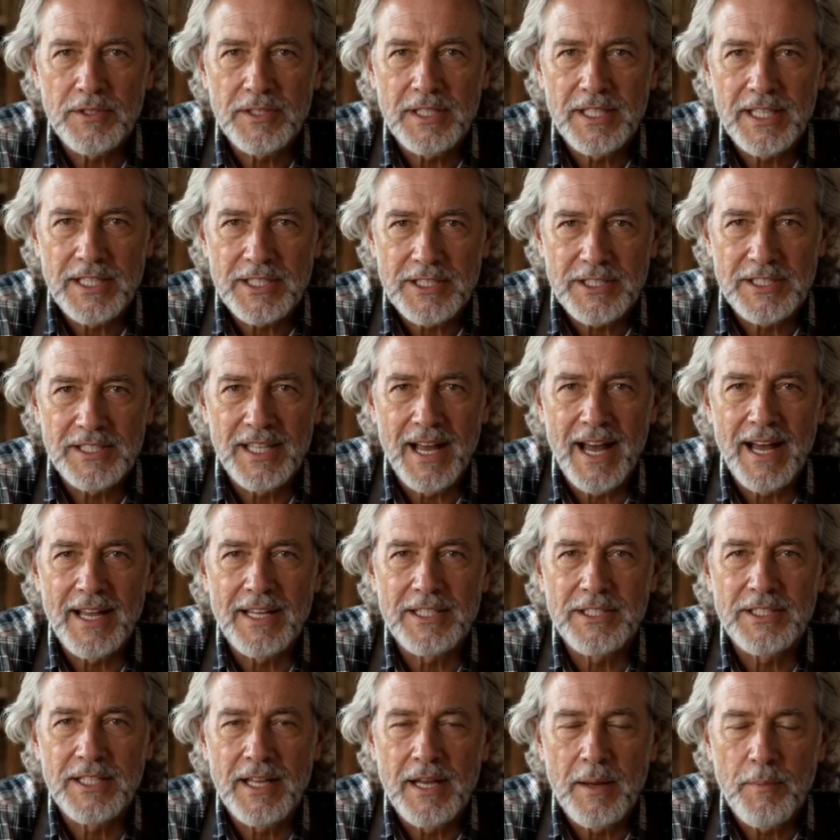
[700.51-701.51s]
the exact
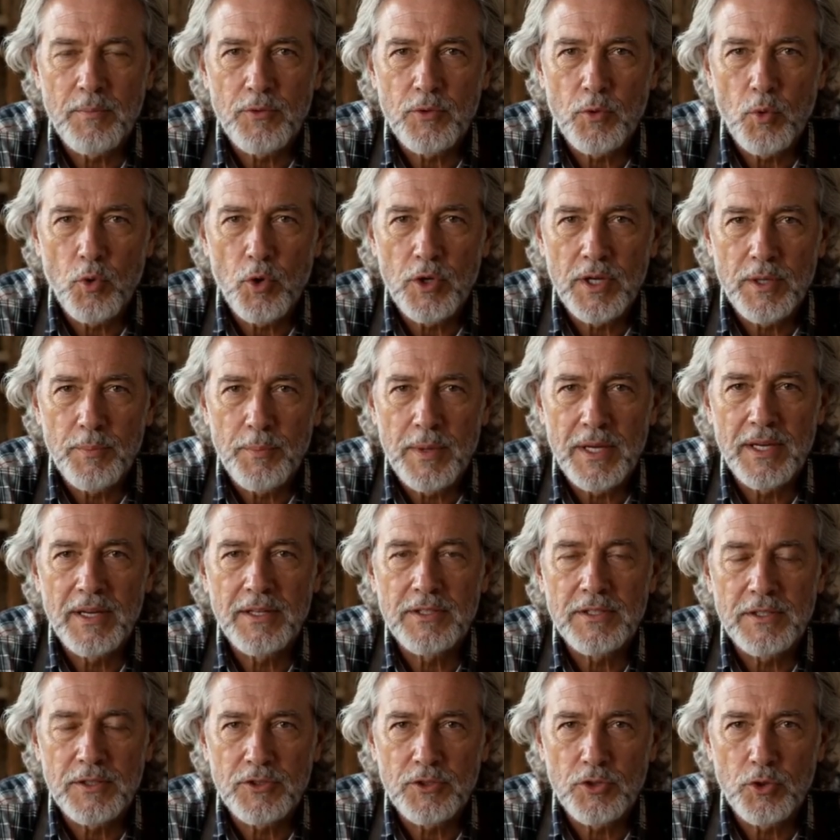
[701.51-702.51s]
same 40
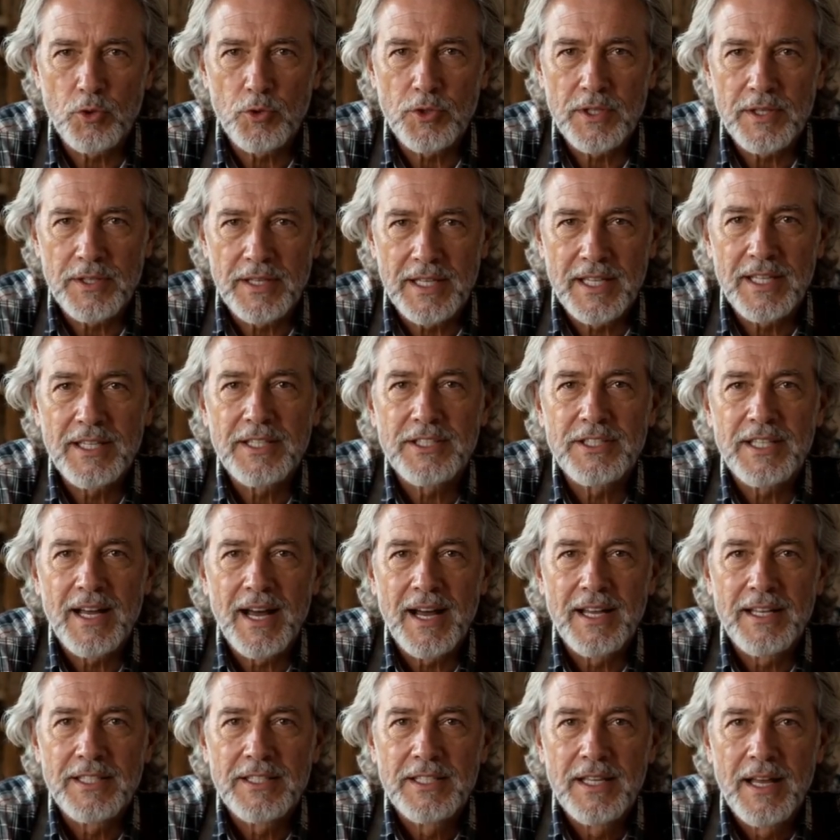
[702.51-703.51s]
minutes doing the
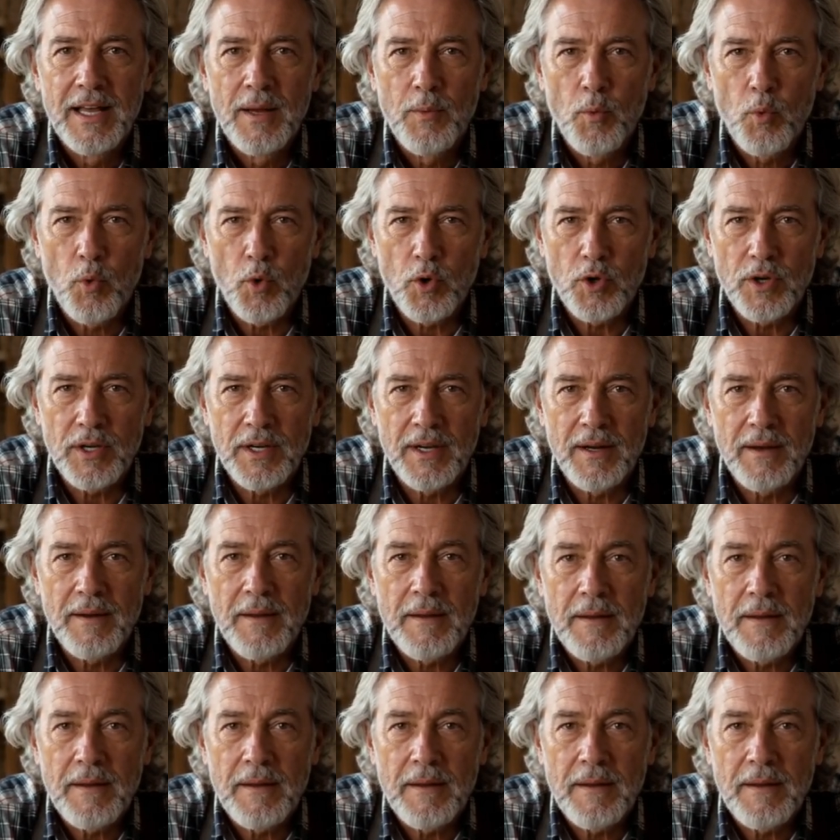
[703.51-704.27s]
exact same work.